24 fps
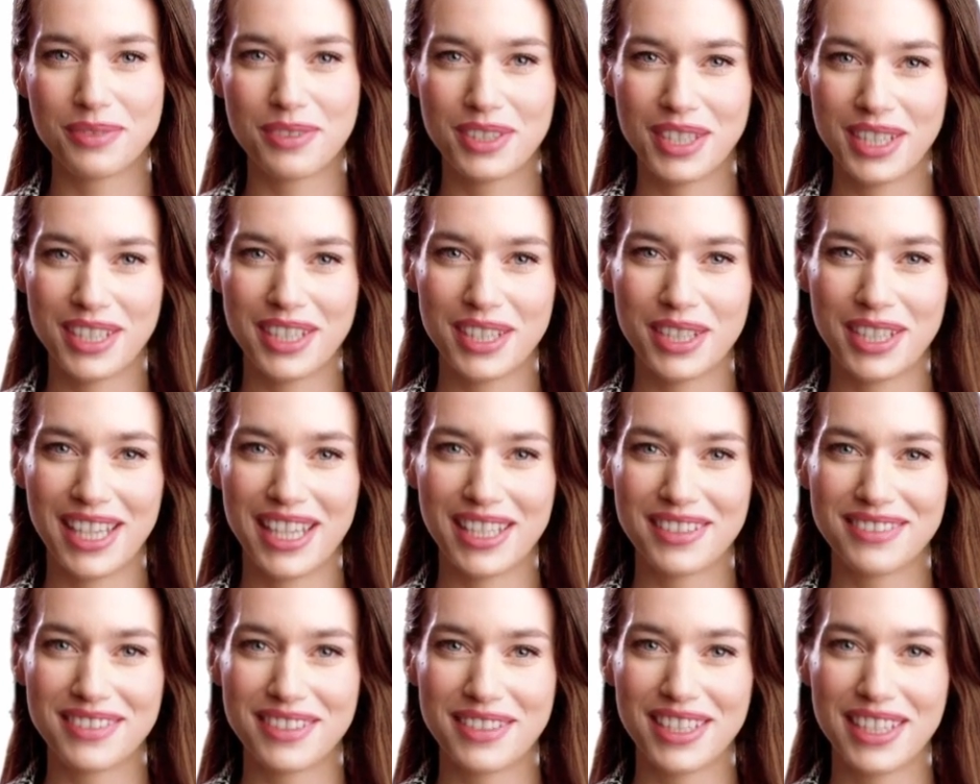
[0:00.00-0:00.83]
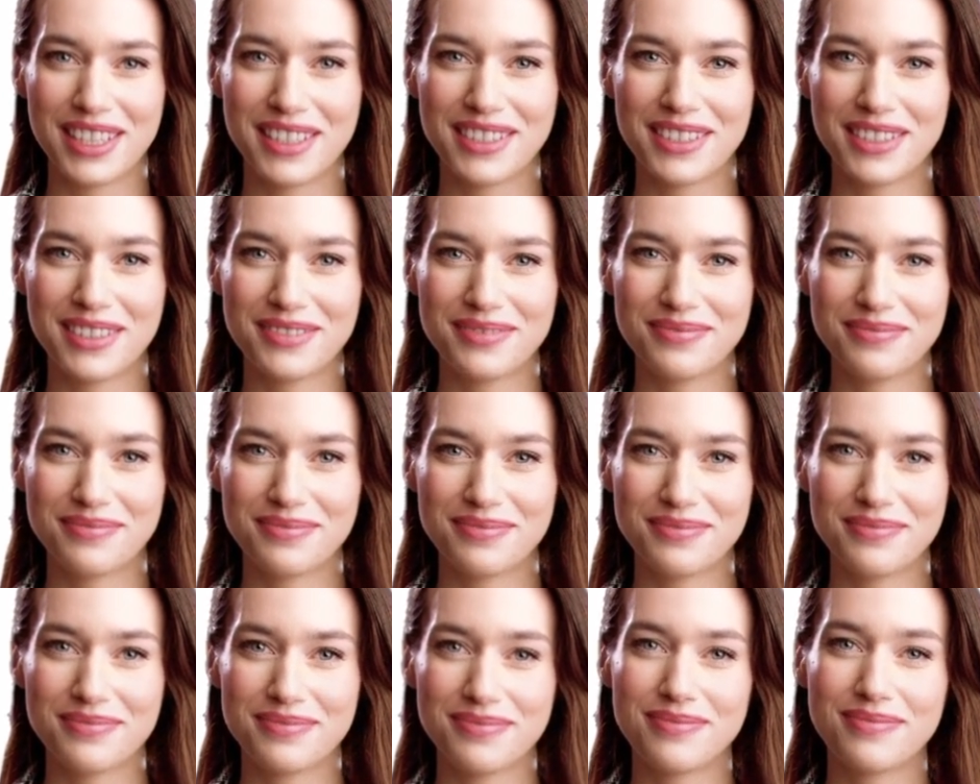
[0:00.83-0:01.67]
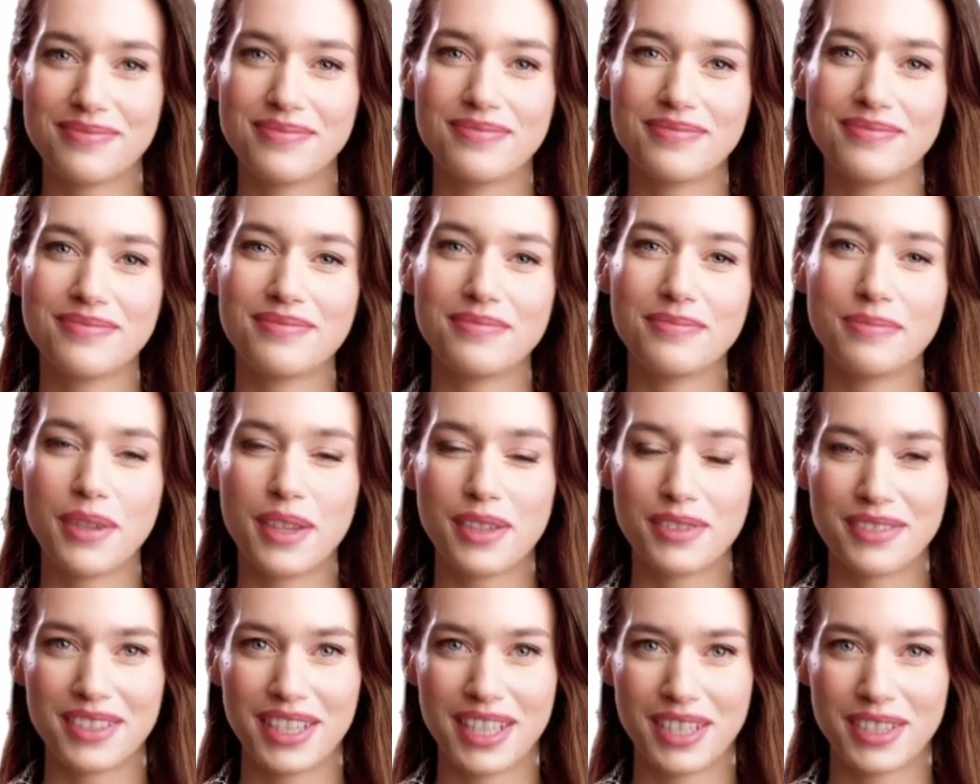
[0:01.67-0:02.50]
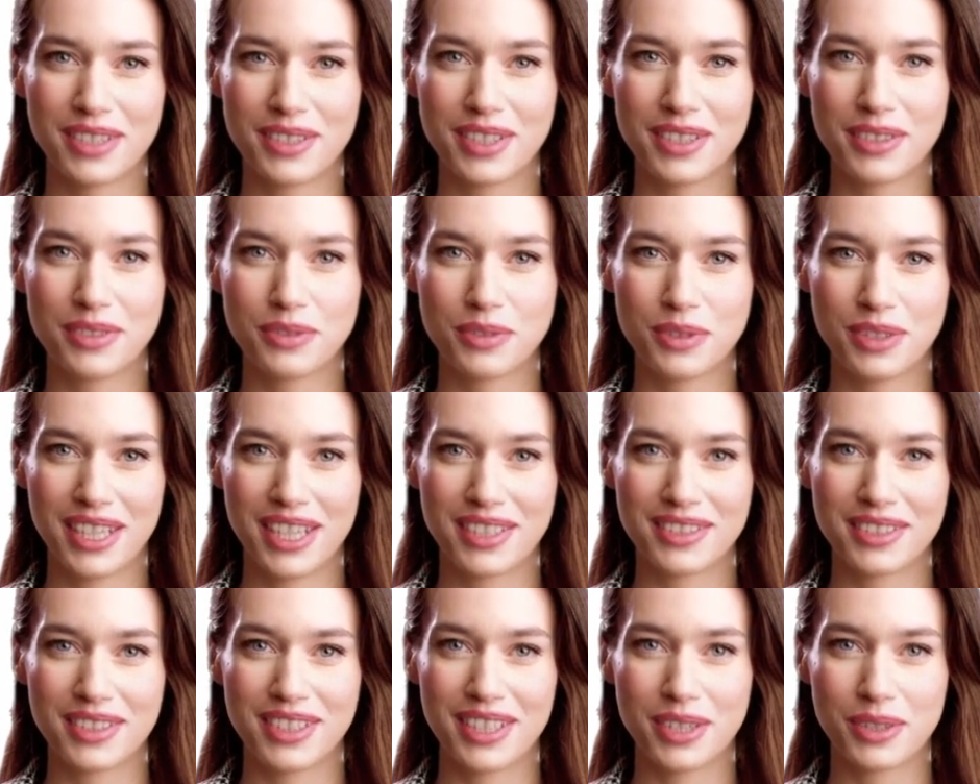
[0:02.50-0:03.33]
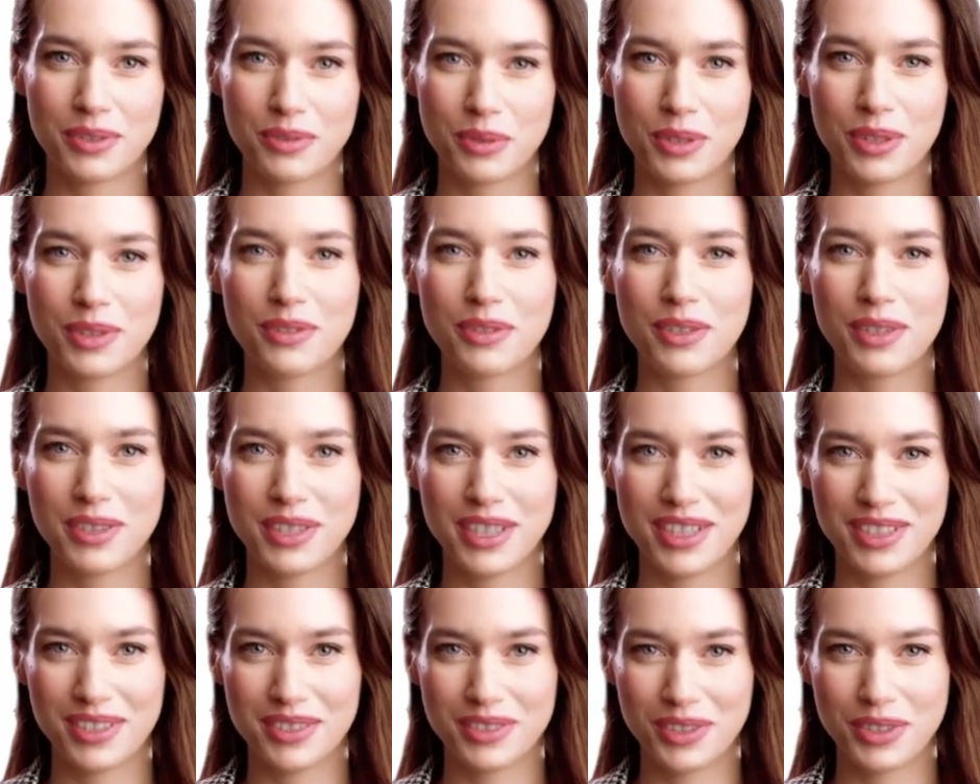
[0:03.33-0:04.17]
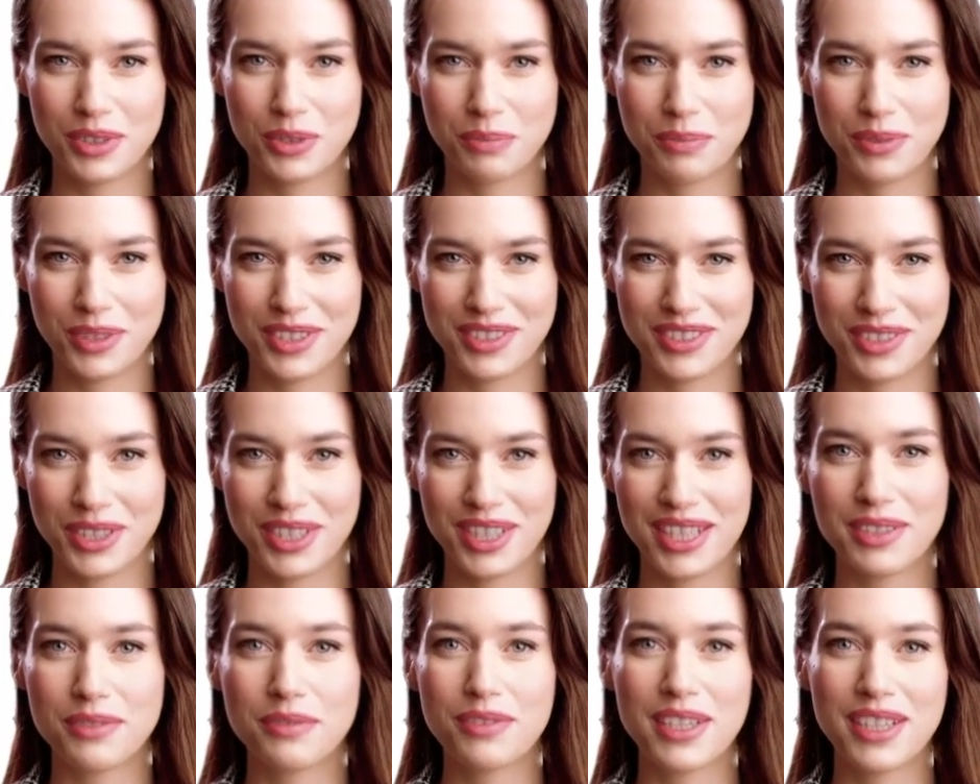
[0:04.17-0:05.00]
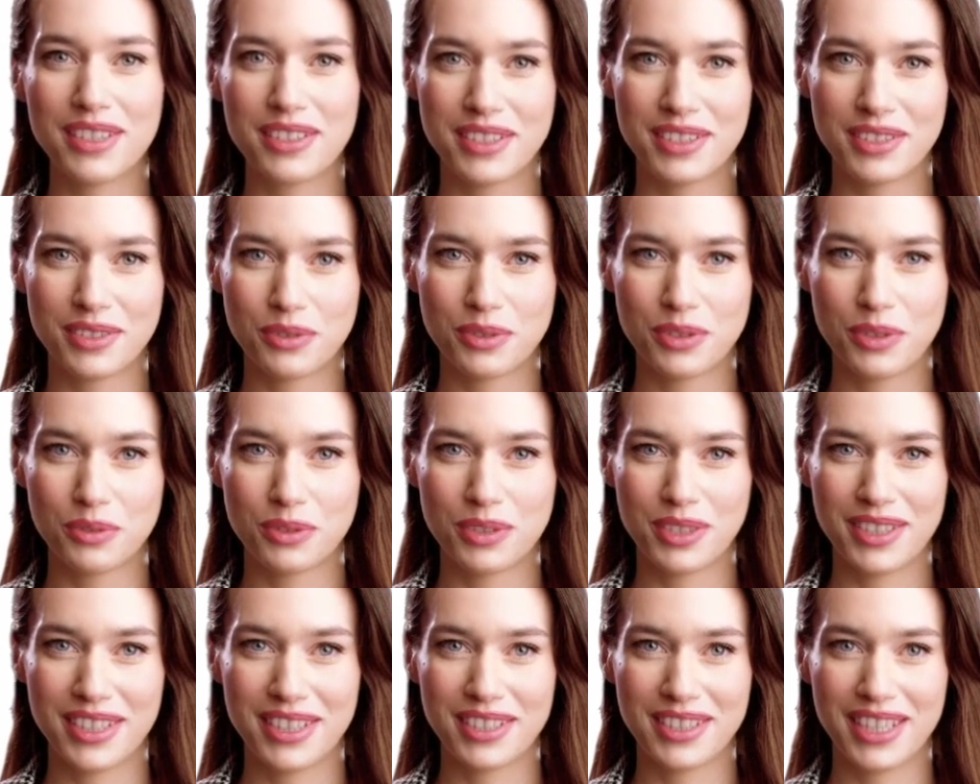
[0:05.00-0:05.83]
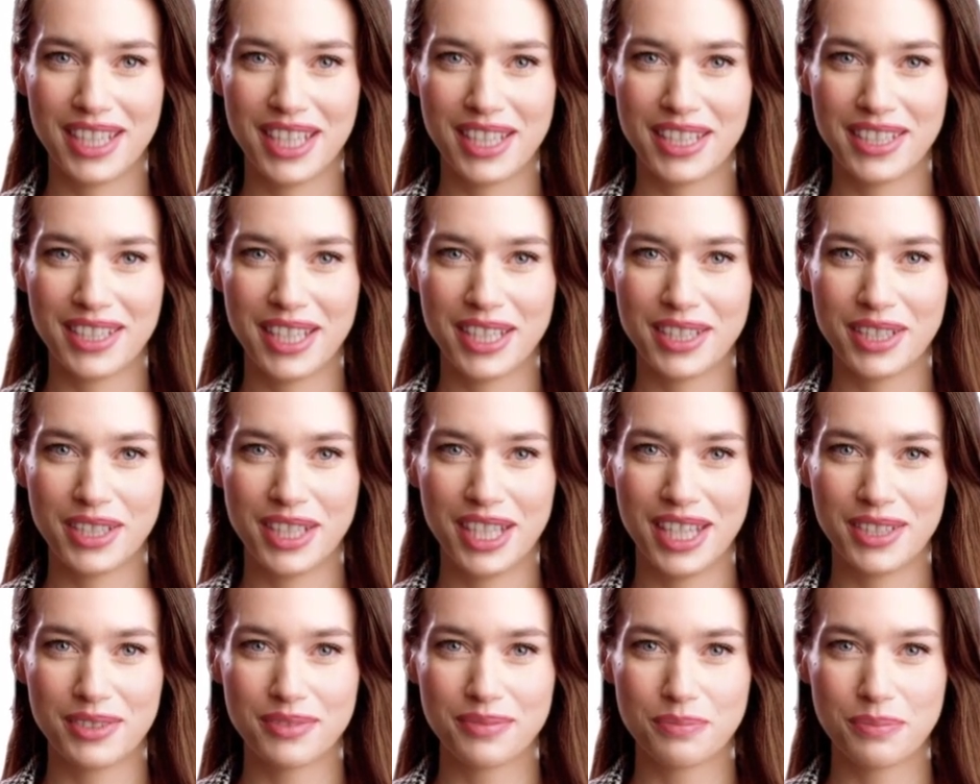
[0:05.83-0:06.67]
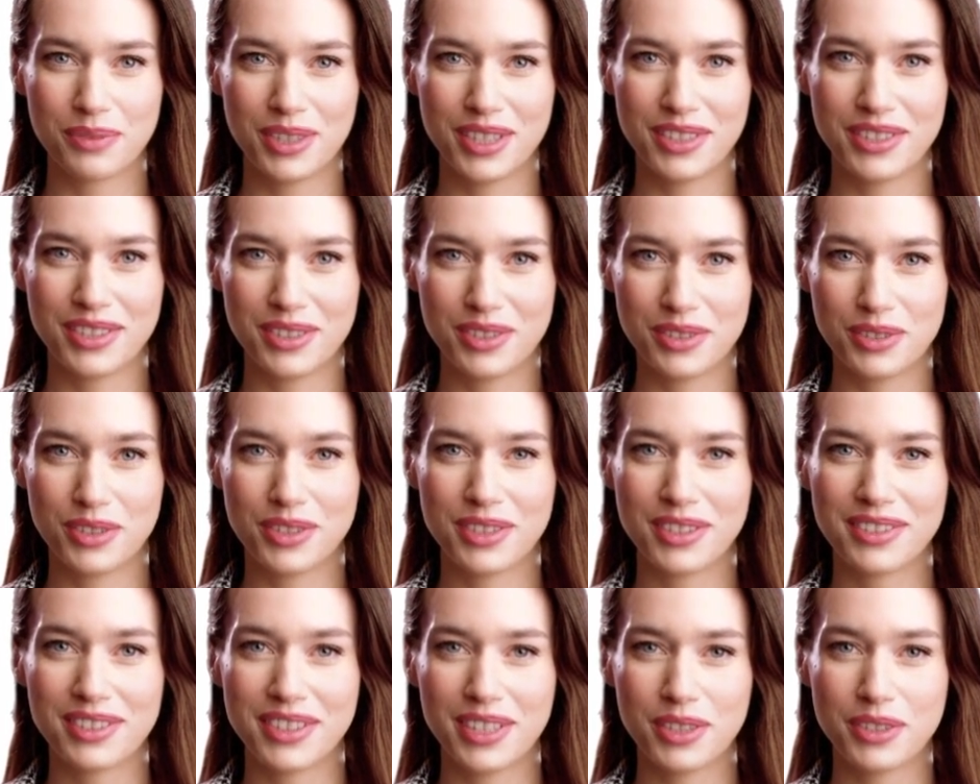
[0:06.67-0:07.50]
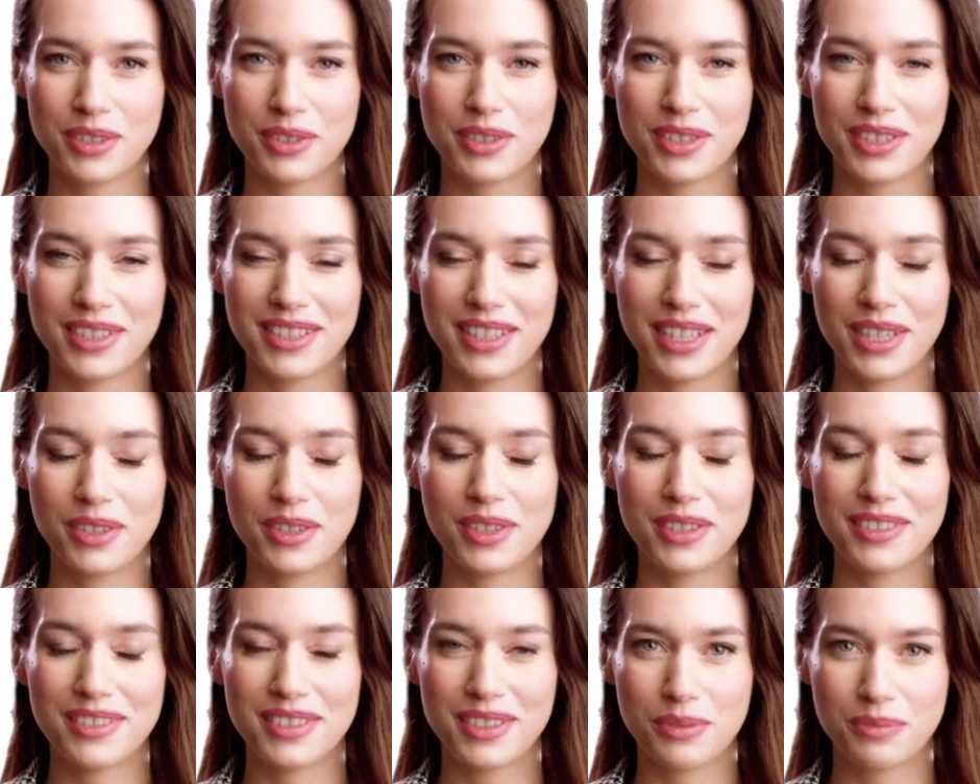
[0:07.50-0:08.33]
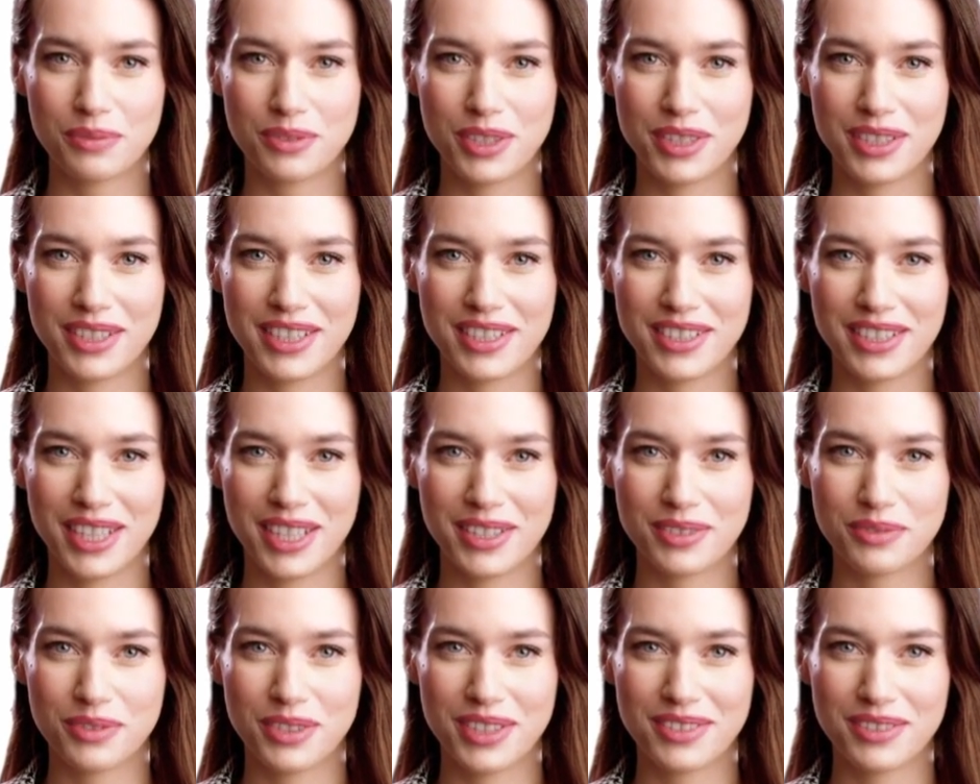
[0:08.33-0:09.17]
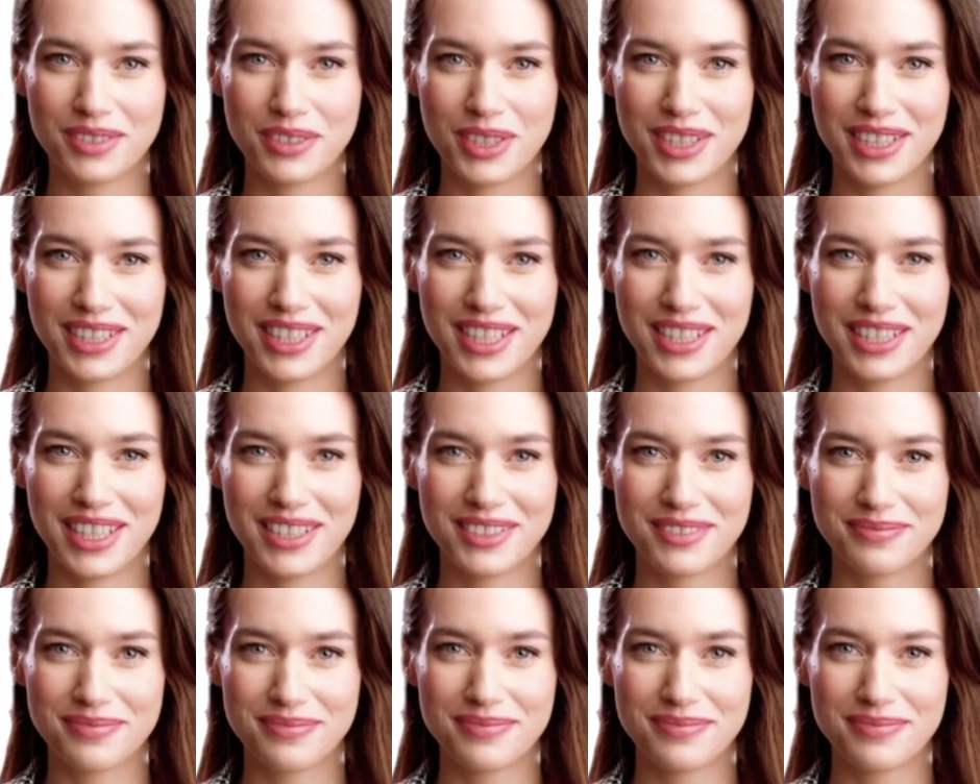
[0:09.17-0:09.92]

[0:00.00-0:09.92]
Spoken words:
that can handle this. BYOD trend. With growing use of personal devices for work, telecoms must ensure secure connections and protect confidentiality.